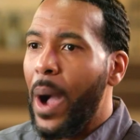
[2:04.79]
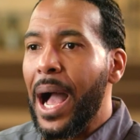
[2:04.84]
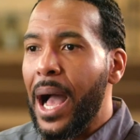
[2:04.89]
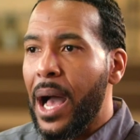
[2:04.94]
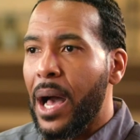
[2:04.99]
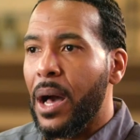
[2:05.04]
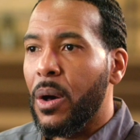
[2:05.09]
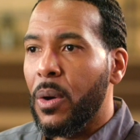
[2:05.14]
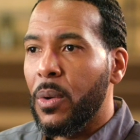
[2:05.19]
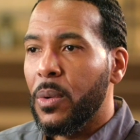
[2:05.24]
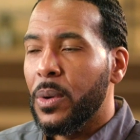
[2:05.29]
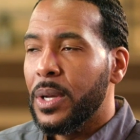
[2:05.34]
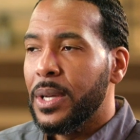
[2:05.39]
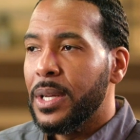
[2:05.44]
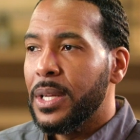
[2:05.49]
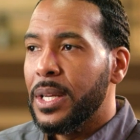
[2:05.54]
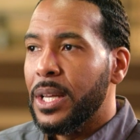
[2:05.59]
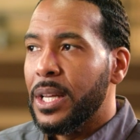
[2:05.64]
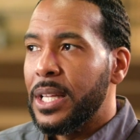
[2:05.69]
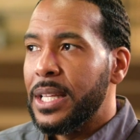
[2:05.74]
Wow.
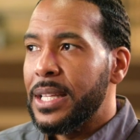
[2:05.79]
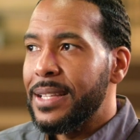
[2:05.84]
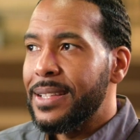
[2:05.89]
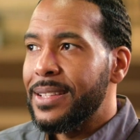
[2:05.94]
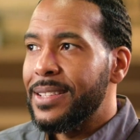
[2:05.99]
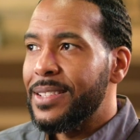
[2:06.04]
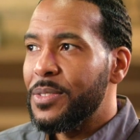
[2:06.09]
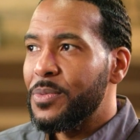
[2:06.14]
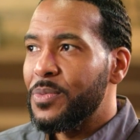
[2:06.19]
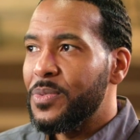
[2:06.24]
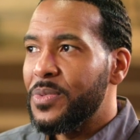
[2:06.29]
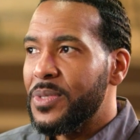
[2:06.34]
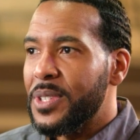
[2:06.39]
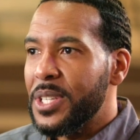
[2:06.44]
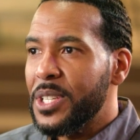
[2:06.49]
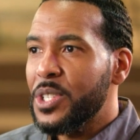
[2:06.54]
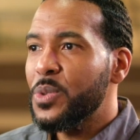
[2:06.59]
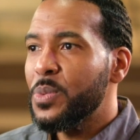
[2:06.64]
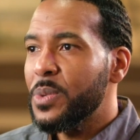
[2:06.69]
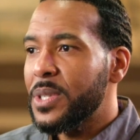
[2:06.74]

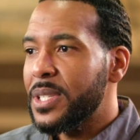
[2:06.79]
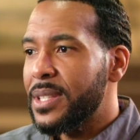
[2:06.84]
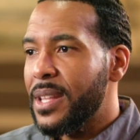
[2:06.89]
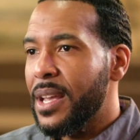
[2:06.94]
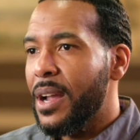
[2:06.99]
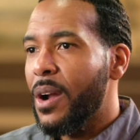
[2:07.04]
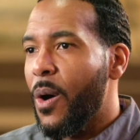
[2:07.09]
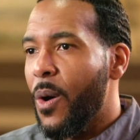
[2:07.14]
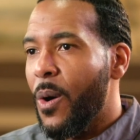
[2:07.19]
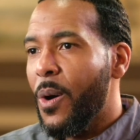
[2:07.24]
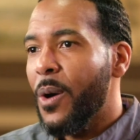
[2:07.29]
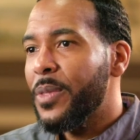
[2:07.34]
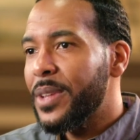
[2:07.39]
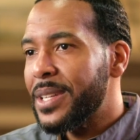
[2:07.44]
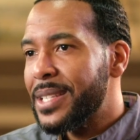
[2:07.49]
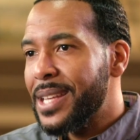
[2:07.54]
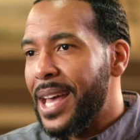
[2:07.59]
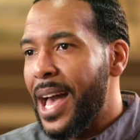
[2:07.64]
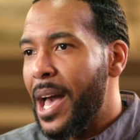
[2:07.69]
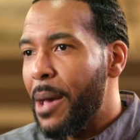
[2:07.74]
This was there all
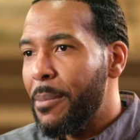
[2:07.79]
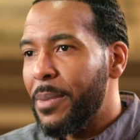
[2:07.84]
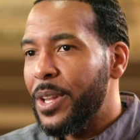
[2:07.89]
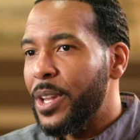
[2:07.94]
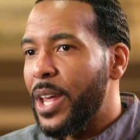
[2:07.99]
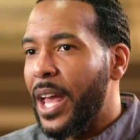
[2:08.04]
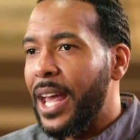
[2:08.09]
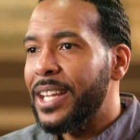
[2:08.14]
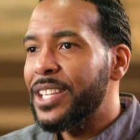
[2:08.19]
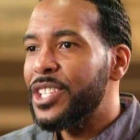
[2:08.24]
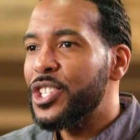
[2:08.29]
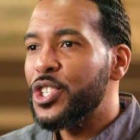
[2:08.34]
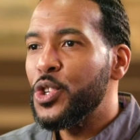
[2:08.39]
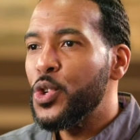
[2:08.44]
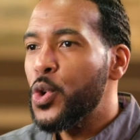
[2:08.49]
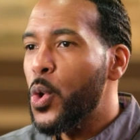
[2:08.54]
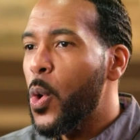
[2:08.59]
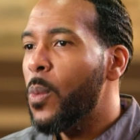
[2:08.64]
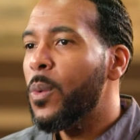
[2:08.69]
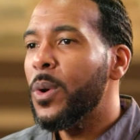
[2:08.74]
the time, and just
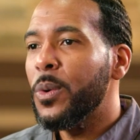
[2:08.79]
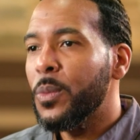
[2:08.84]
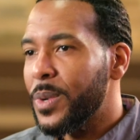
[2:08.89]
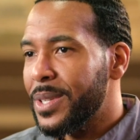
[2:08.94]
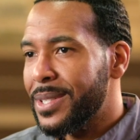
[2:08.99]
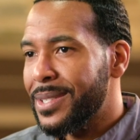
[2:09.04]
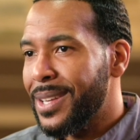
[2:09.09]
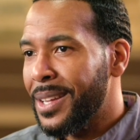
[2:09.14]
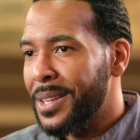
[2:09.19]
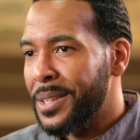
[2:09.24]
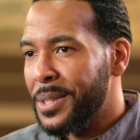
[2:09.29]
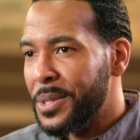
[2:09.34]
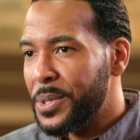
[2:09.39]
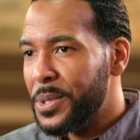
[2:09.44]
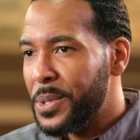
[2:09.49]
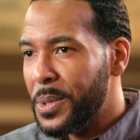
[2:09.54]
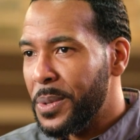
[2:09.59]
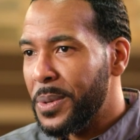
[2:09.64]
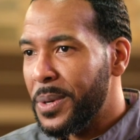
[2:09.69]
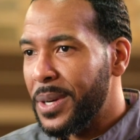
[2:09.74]
no one was telling the
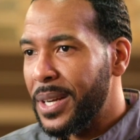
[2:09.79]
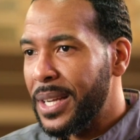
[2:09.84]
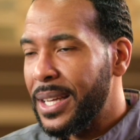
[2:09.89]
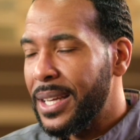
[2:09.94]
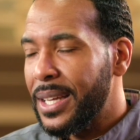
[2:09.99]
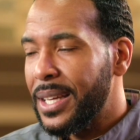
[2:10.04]
story.